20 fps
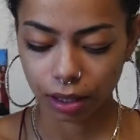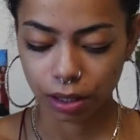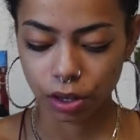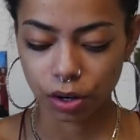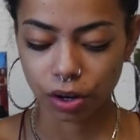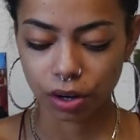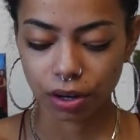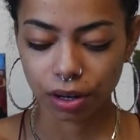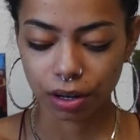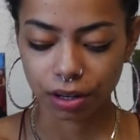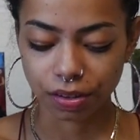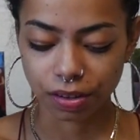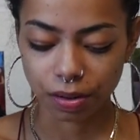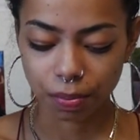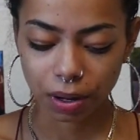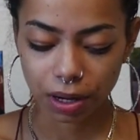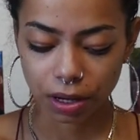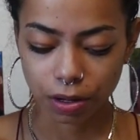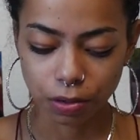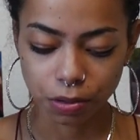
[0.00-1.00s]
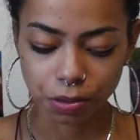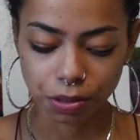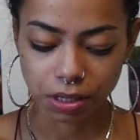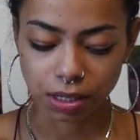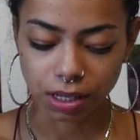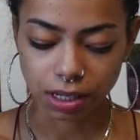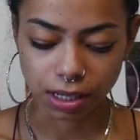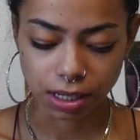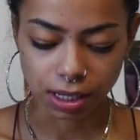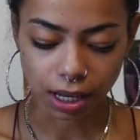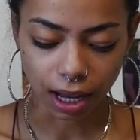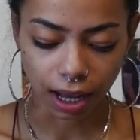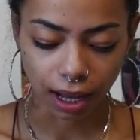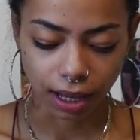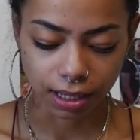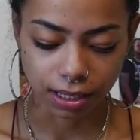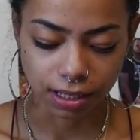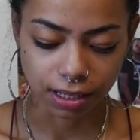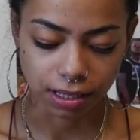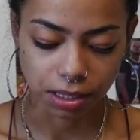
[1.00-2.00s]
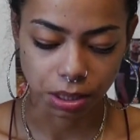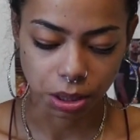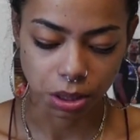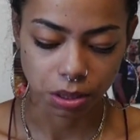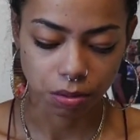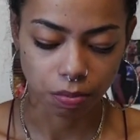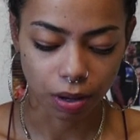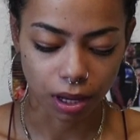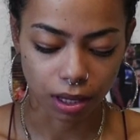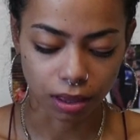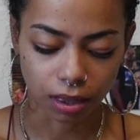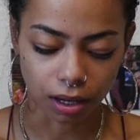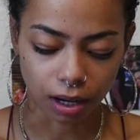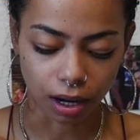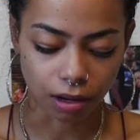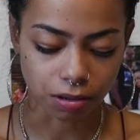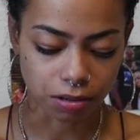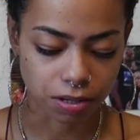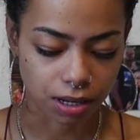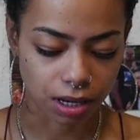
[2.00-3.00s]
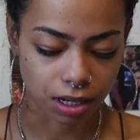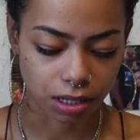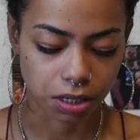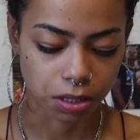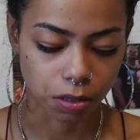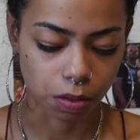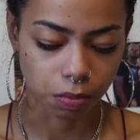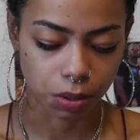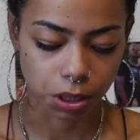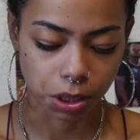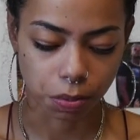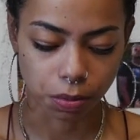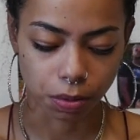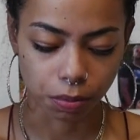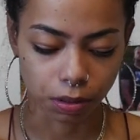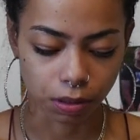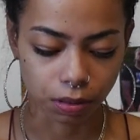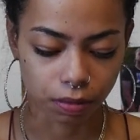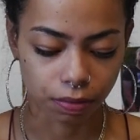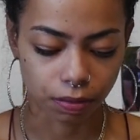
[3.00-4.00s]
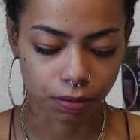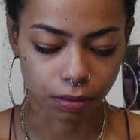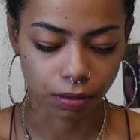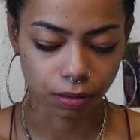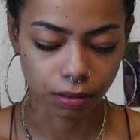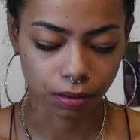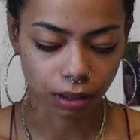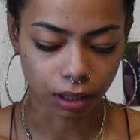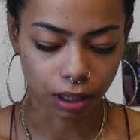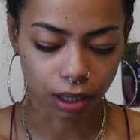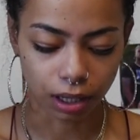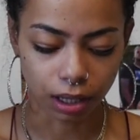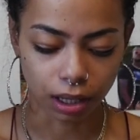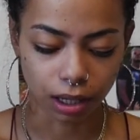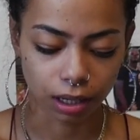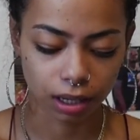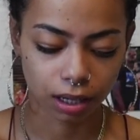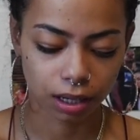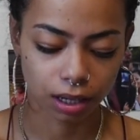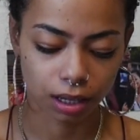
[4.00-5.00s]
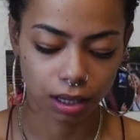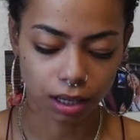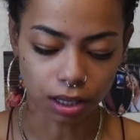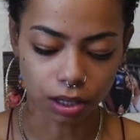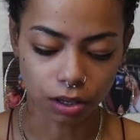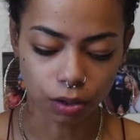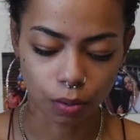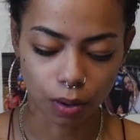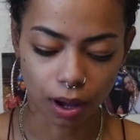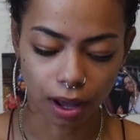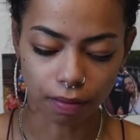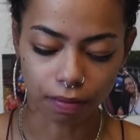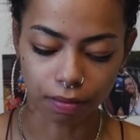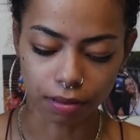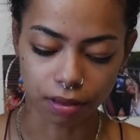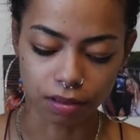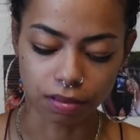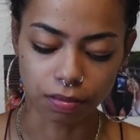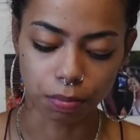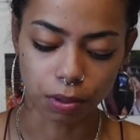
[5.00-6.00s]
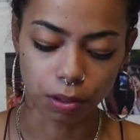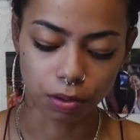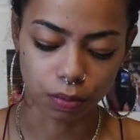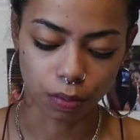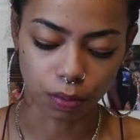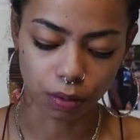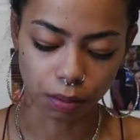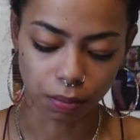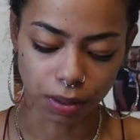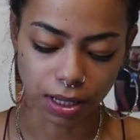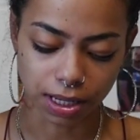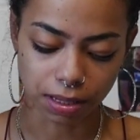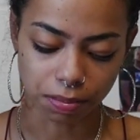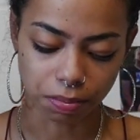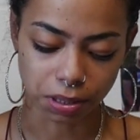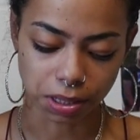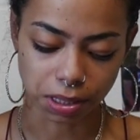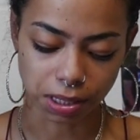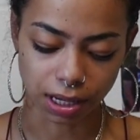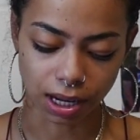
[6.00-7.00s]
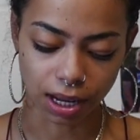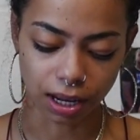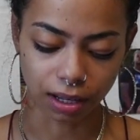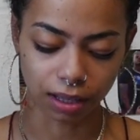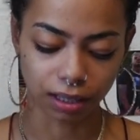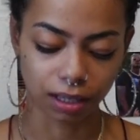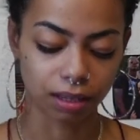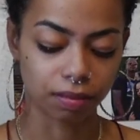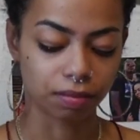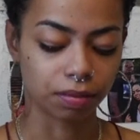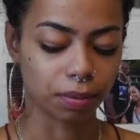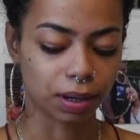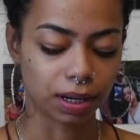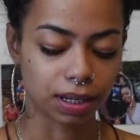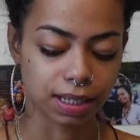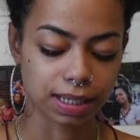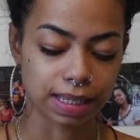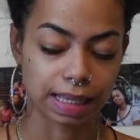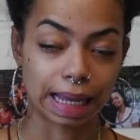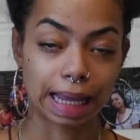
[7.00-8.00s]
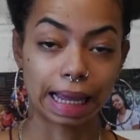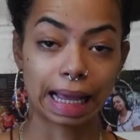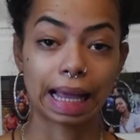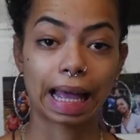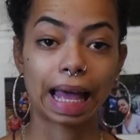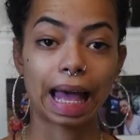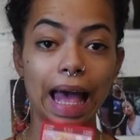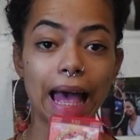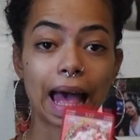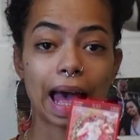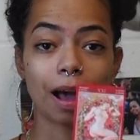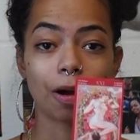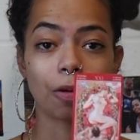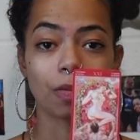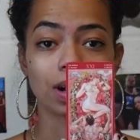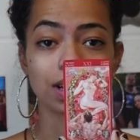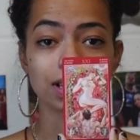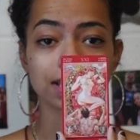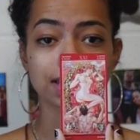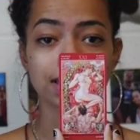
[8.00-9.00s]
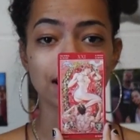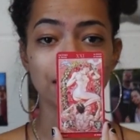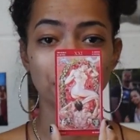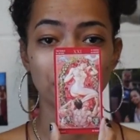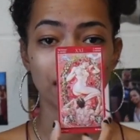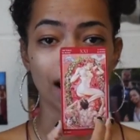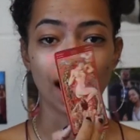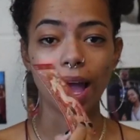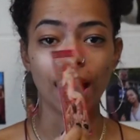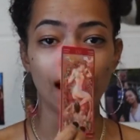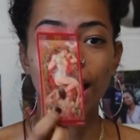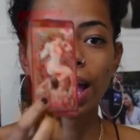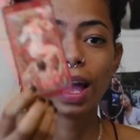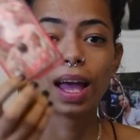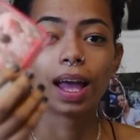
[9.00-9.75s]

you're somebody who's inside just makes their outside so much more beautiful. Like, you have this beautiful, amazing personality. Everybody's like, I want some of that.